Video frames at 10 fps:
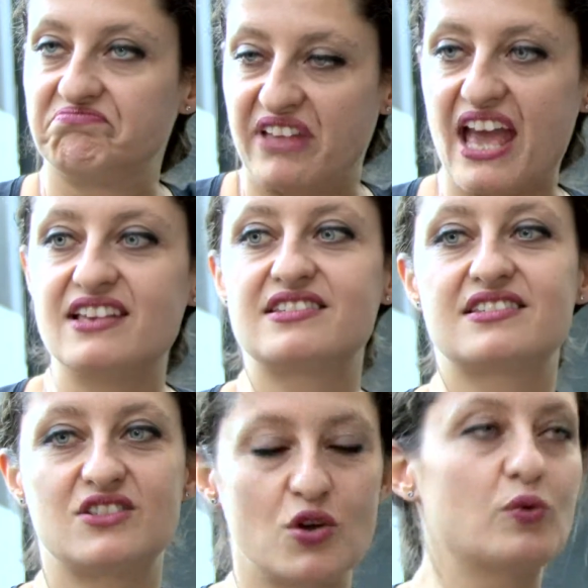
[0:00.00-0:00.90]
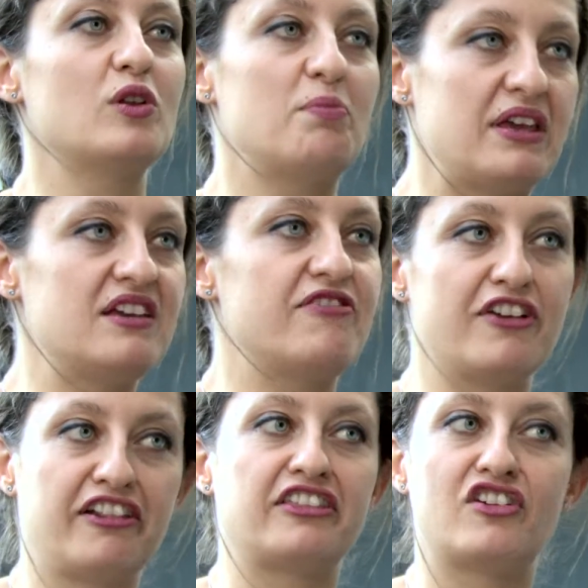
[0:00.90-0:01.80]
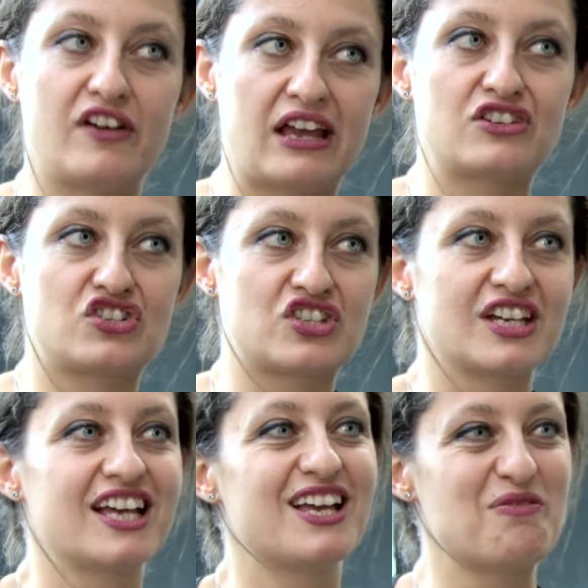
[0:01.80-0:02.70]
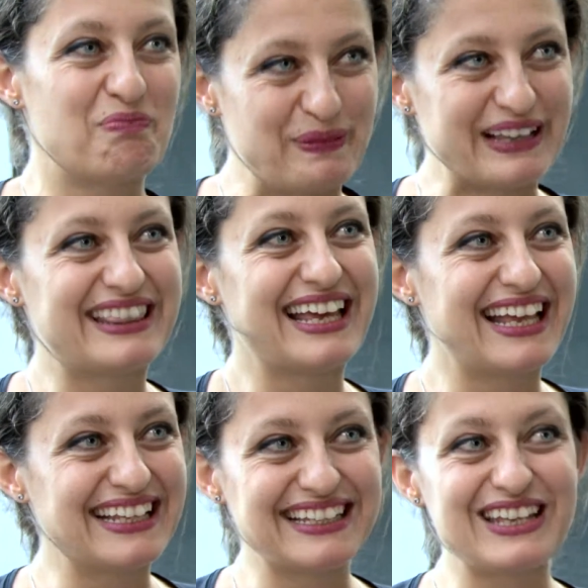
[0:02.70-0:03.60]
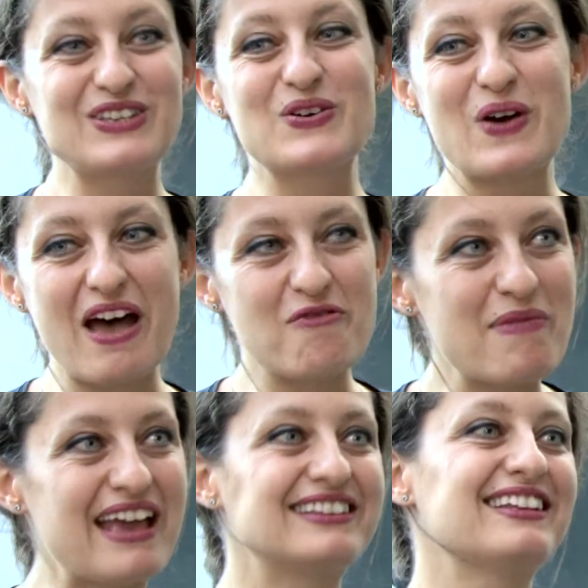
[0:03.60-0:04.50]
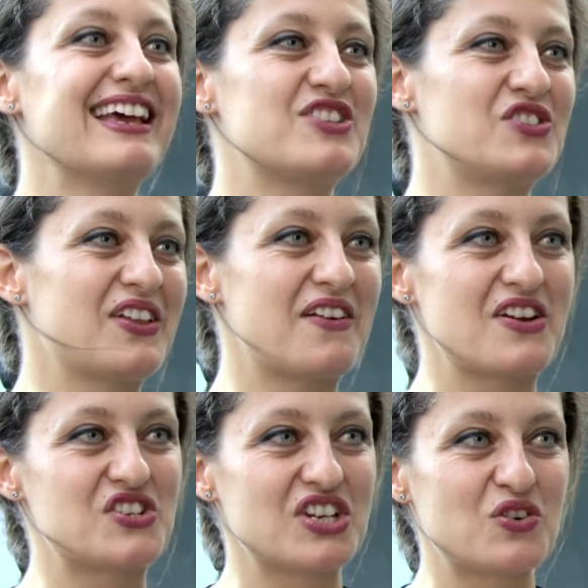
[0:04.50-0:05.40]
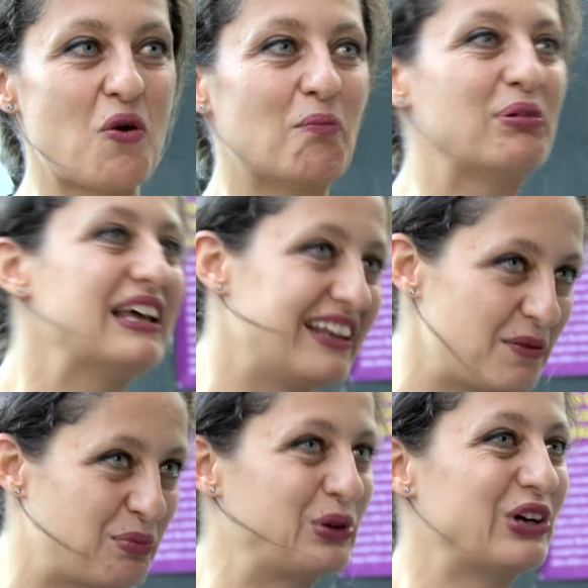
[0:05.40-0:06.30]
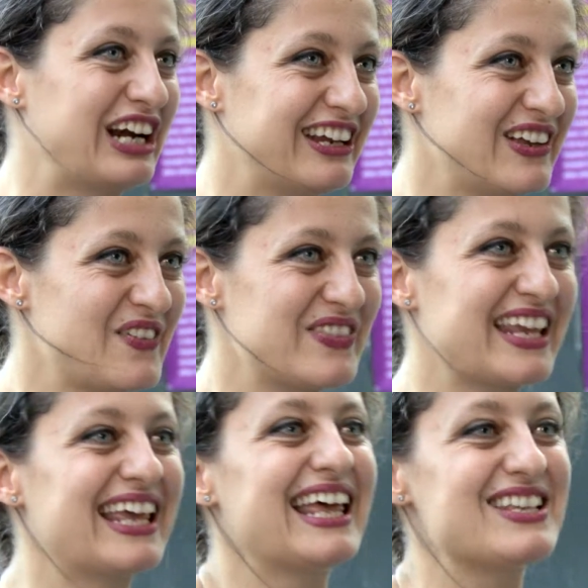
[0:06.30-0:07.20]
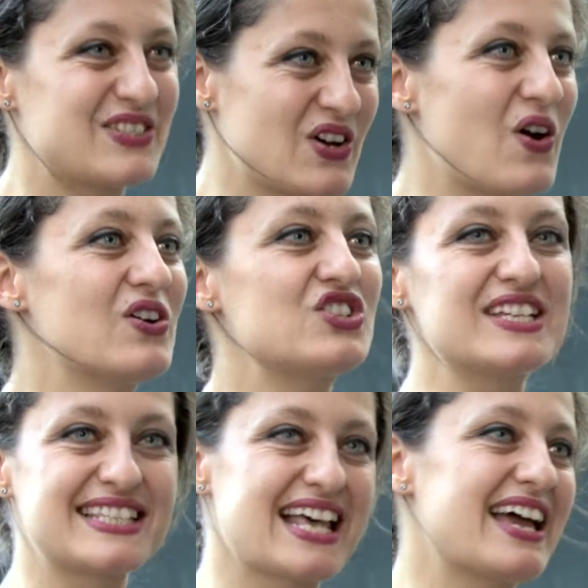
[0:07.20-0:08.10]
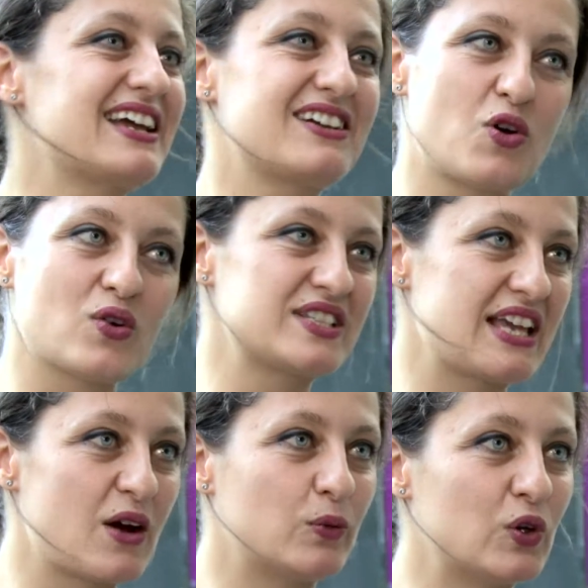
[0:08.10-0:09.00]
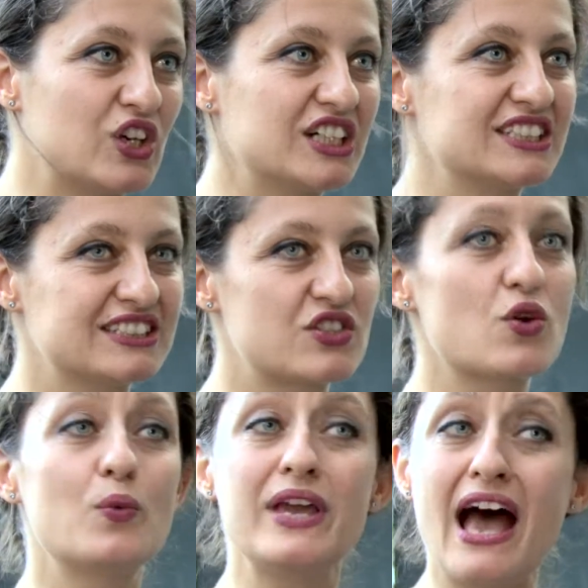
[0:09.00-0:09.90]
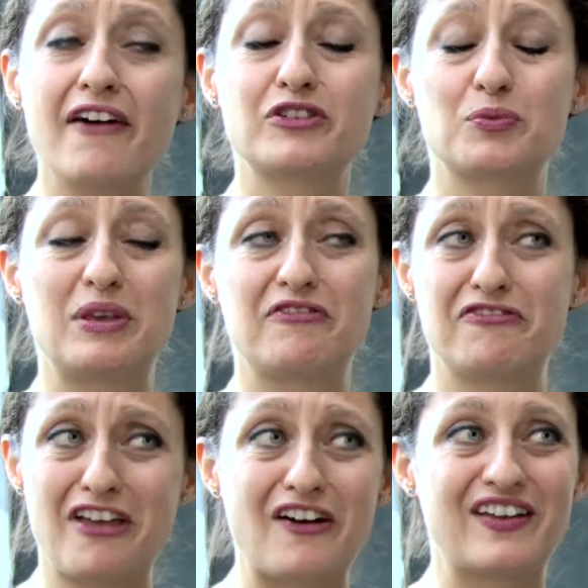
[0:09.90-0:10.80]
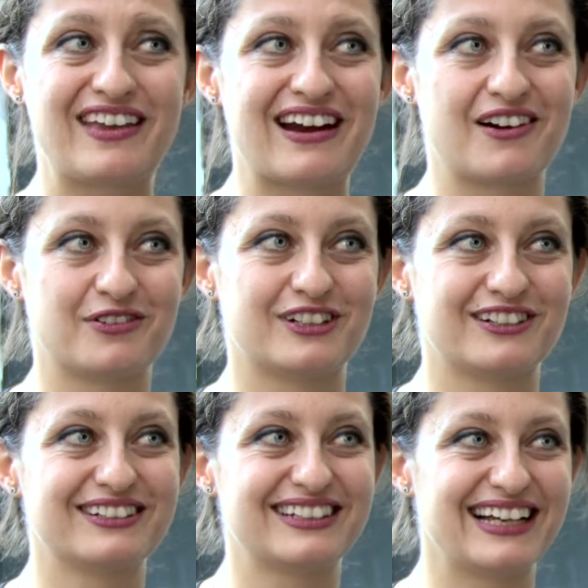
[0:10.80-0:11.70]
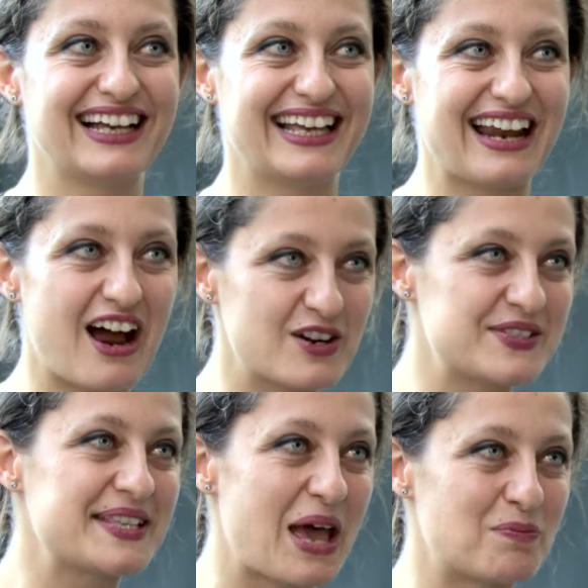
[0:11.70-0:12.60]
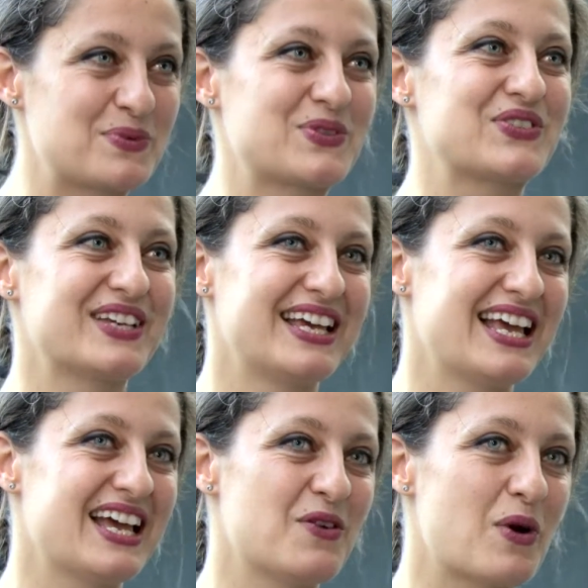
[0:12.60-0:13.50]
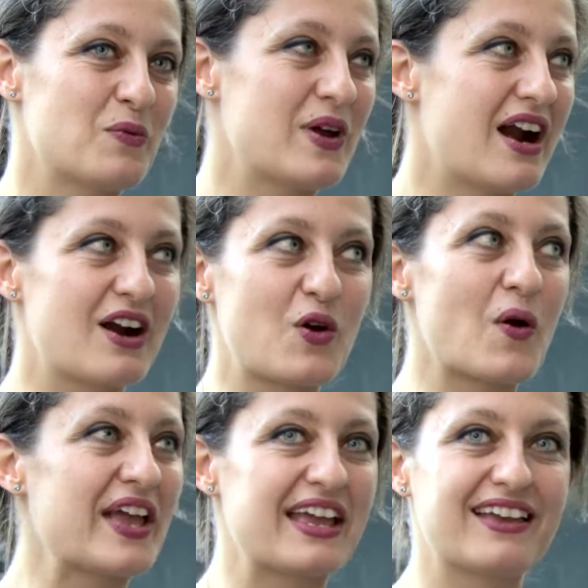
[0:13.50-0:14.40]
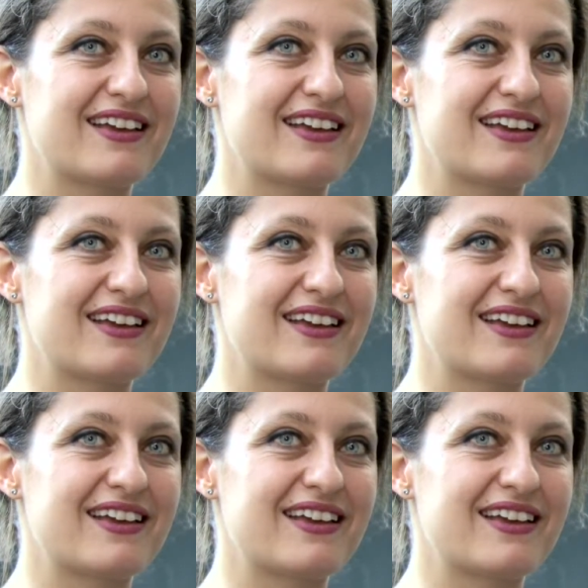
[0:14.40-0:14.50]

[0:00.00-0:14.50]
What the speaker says: Yes, you will be filthy rich, but then you have made the next generation completely poor. So just like causing a war. So we have to be very careful in our steps when we are going